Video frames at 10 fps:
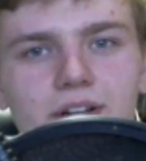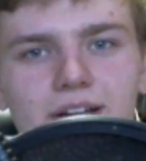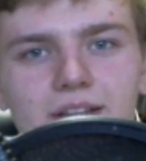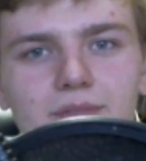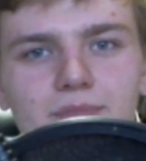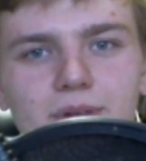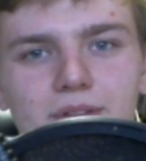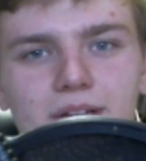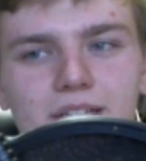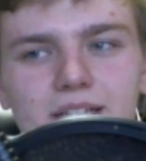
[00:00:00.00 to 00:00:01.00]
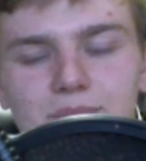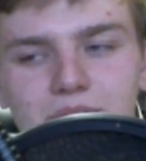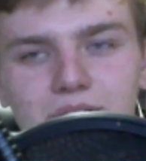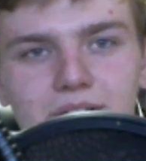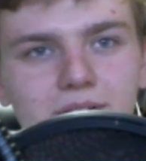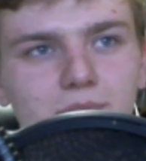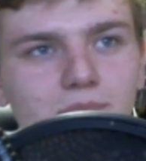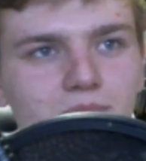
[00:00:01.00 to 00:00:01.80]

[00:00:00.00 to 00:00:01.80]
Like if the buildings